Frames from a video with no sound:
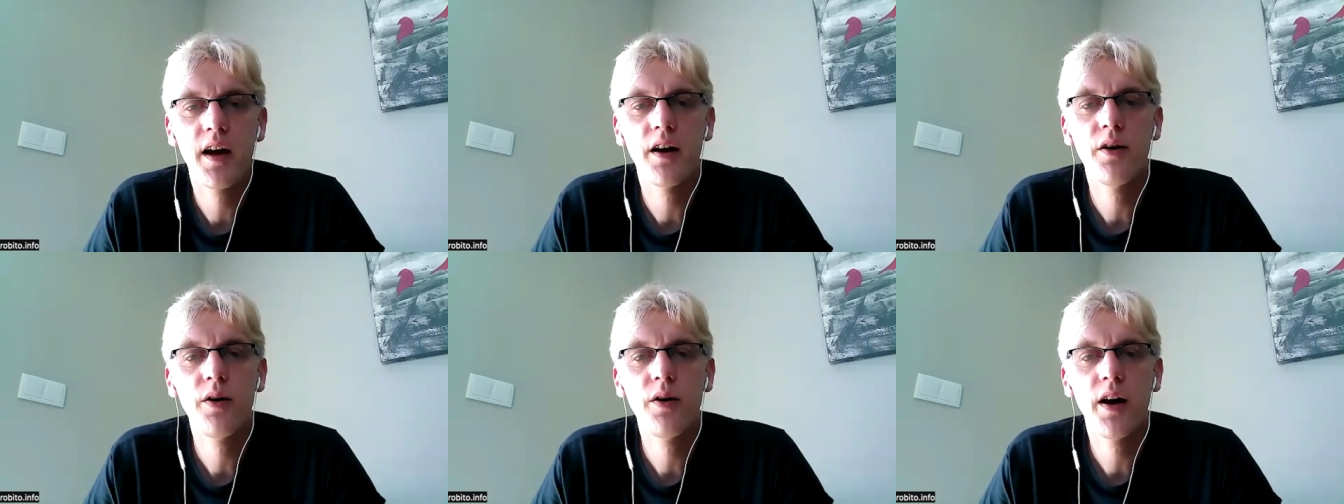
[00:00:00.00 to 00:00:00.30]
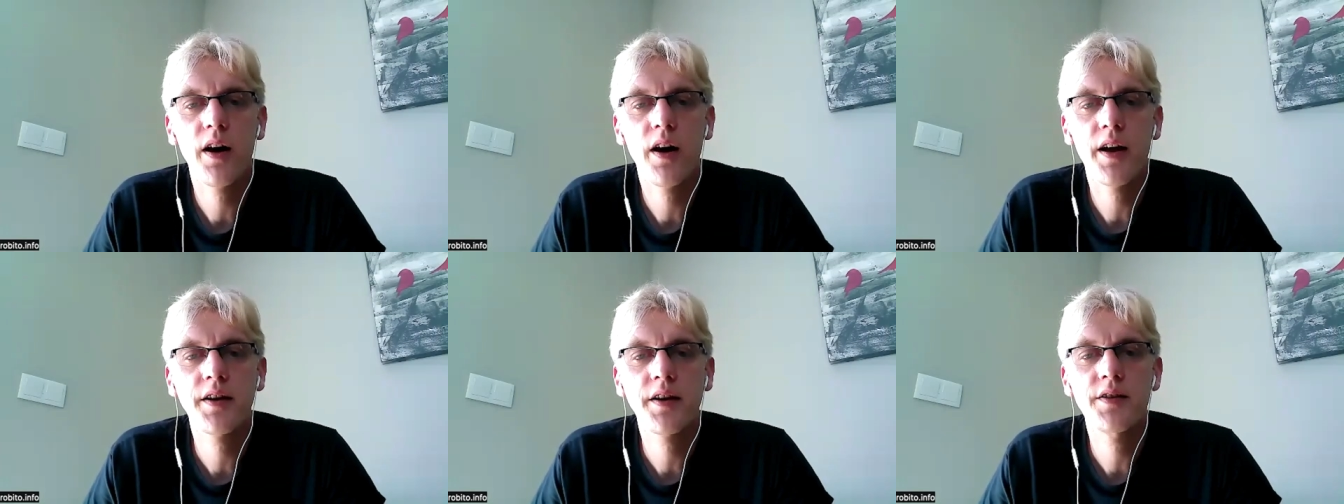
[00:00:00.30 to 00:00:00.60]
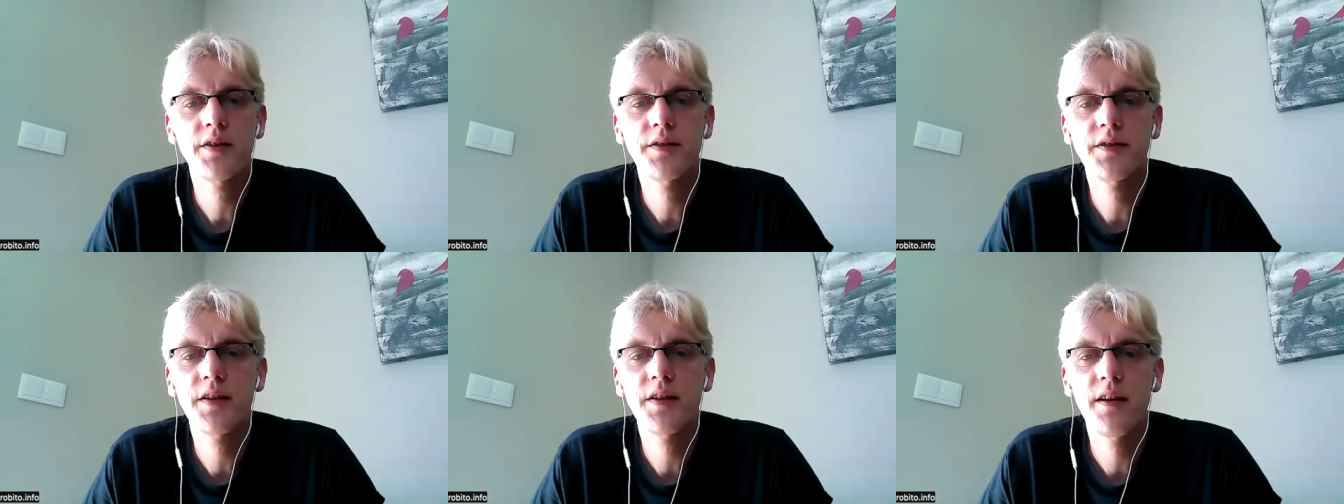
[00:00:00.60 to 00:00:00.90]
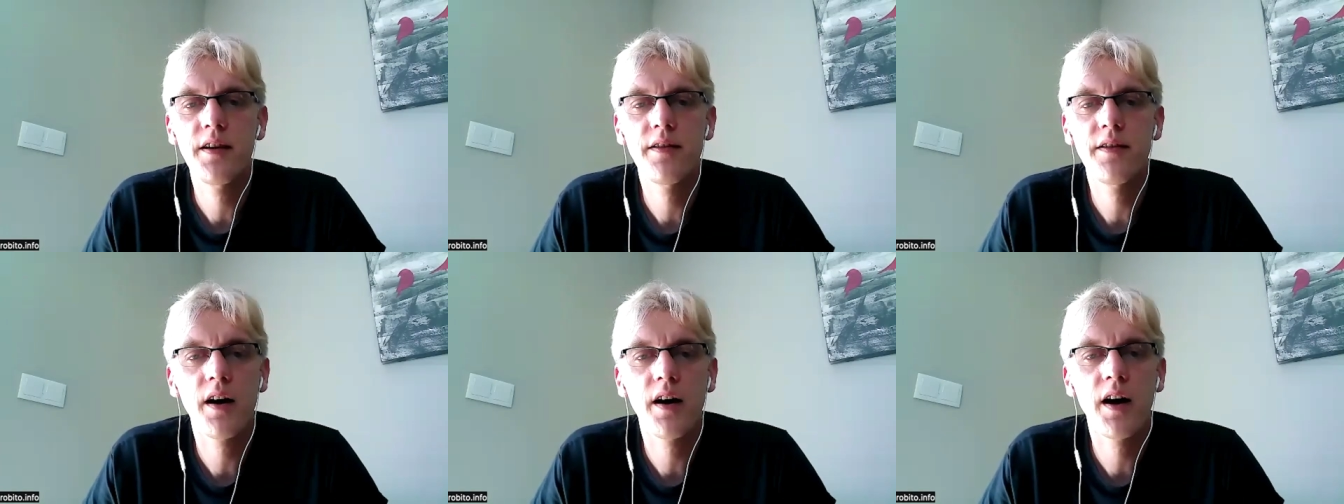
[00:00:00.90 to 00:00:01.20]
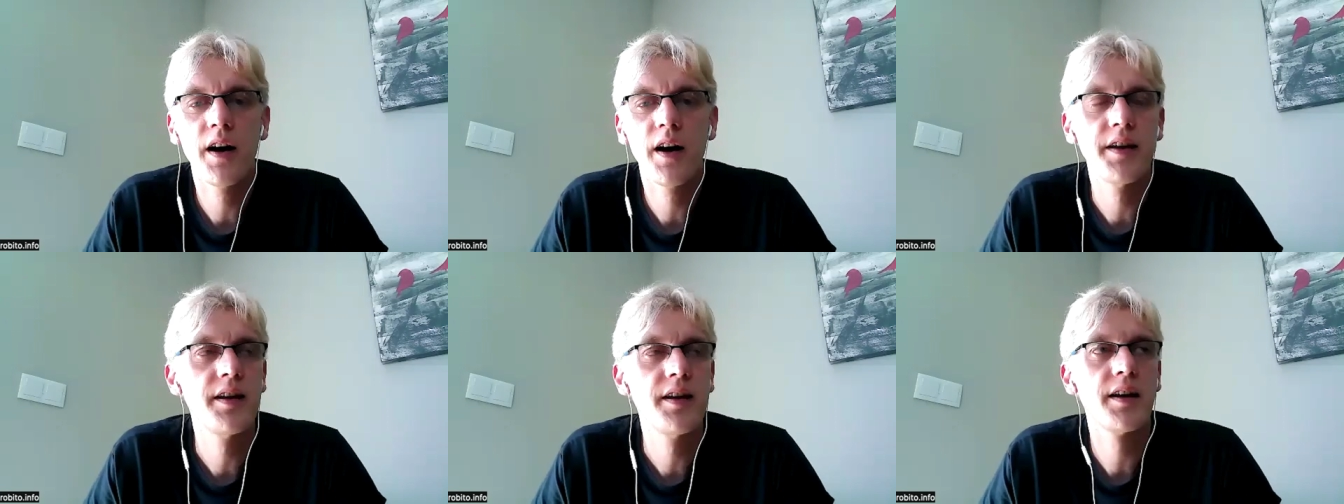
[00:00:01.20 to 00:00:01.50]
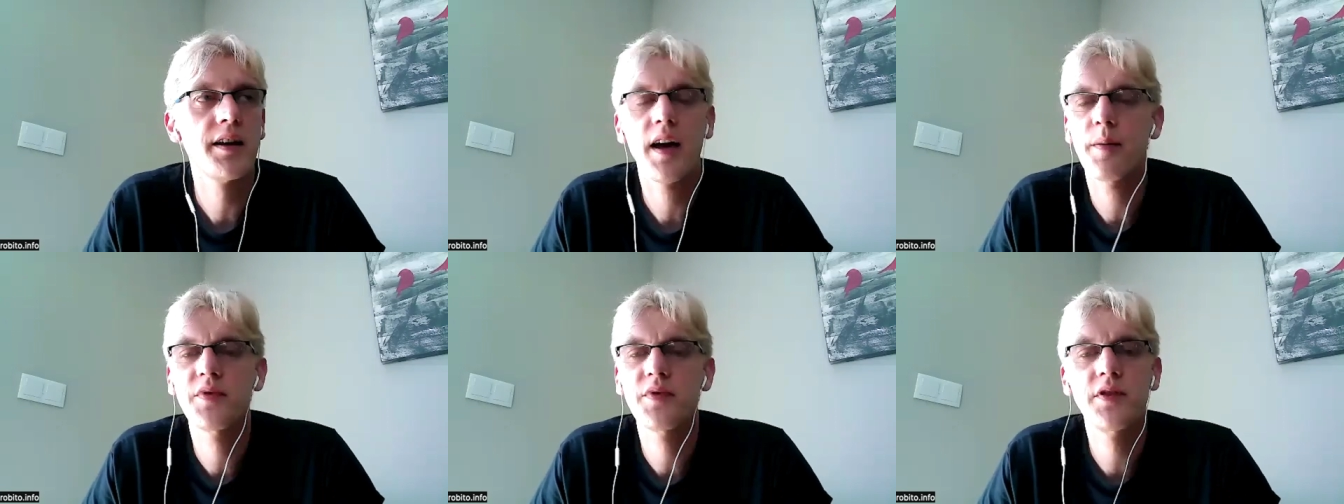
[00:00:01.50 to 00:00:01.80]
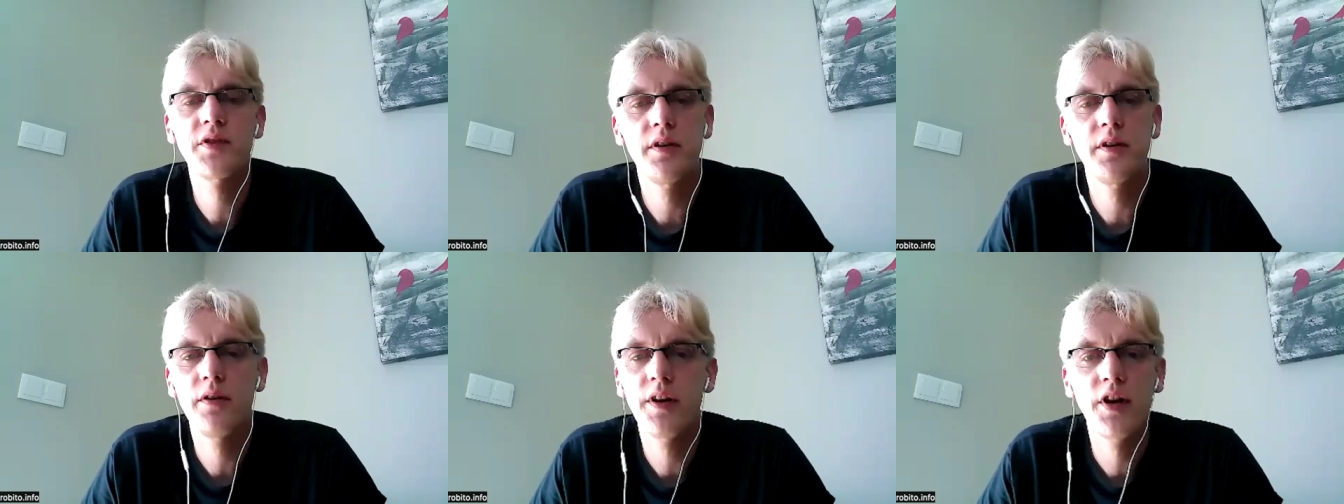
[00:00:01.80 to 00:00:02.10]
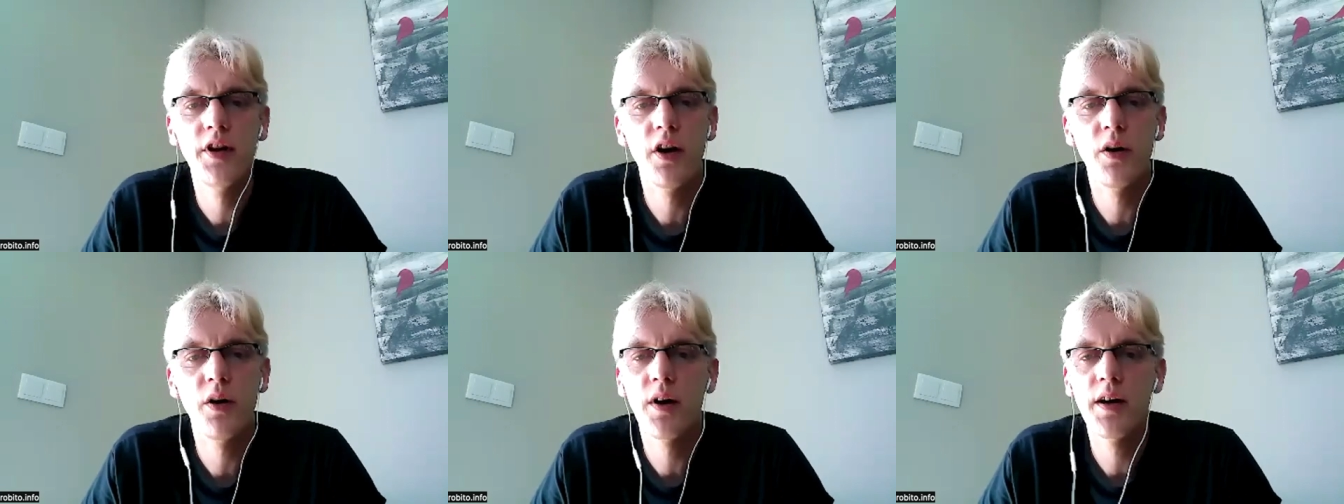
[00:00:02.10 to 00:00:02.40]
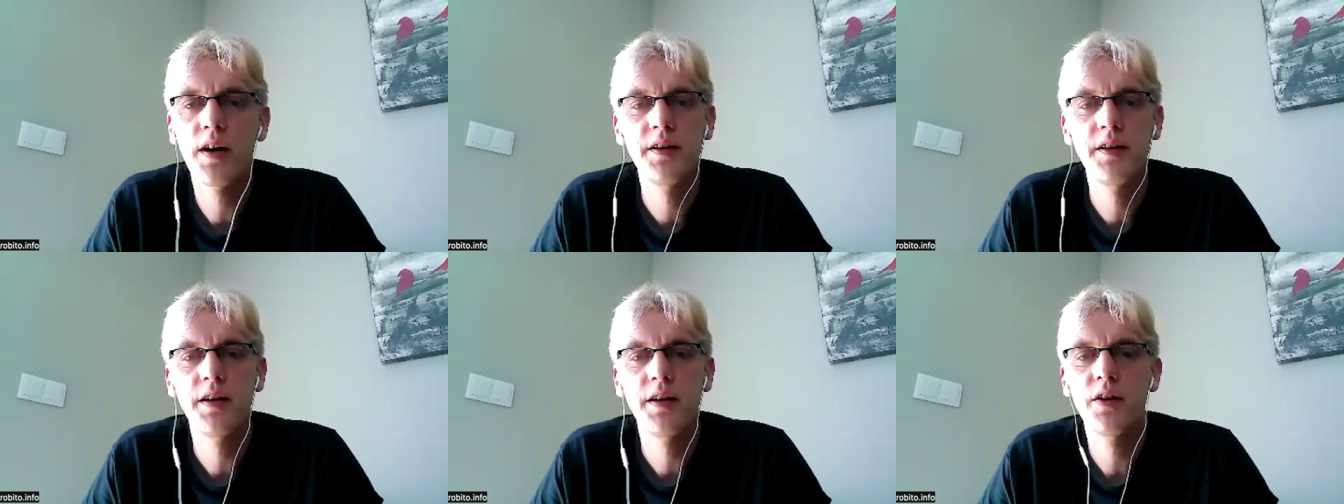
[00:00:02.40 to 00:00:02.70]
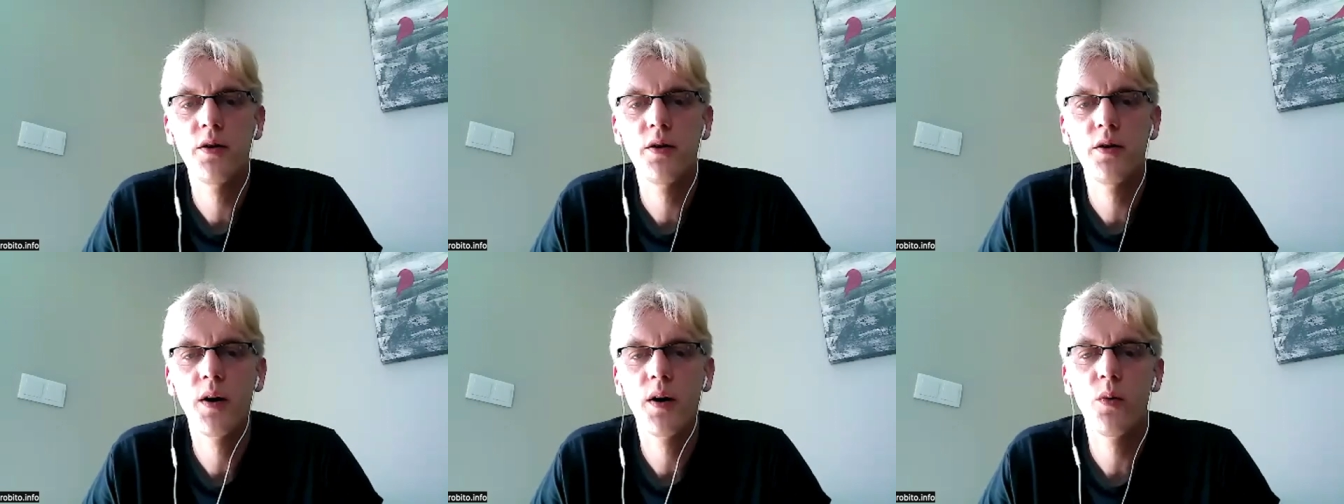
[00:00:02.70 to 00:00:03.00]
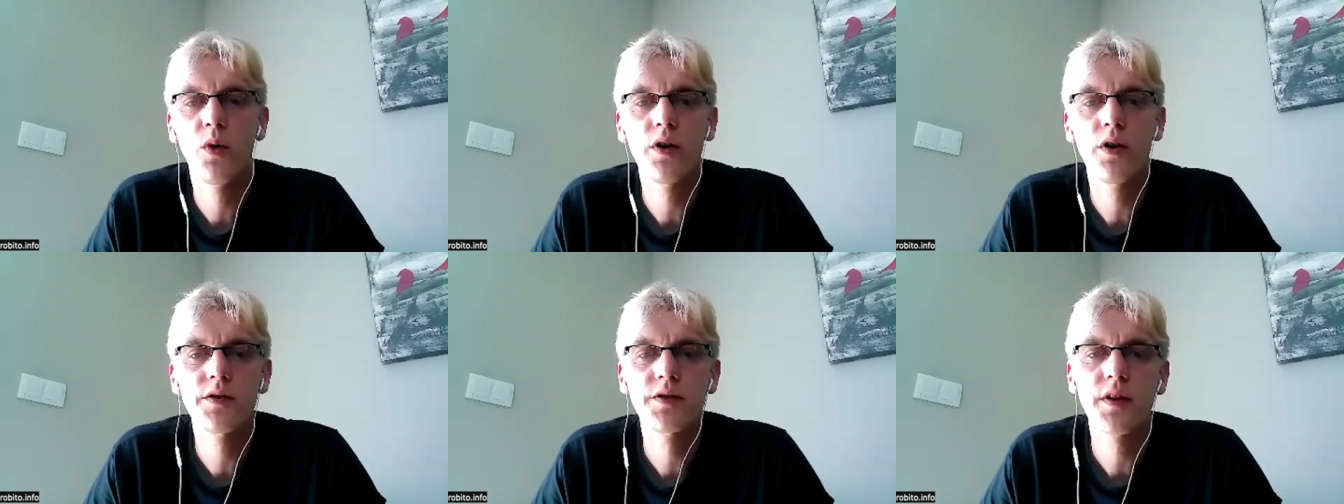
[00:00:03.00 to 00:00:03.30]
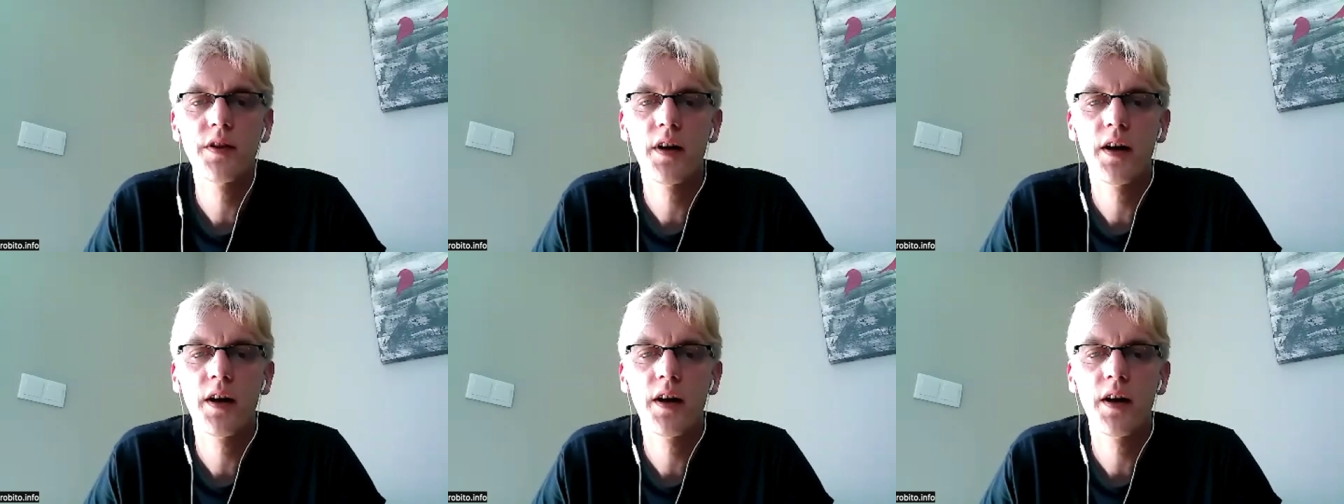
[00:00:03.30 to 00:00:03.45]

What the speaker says: I can see that I had absolutely no idea who I was.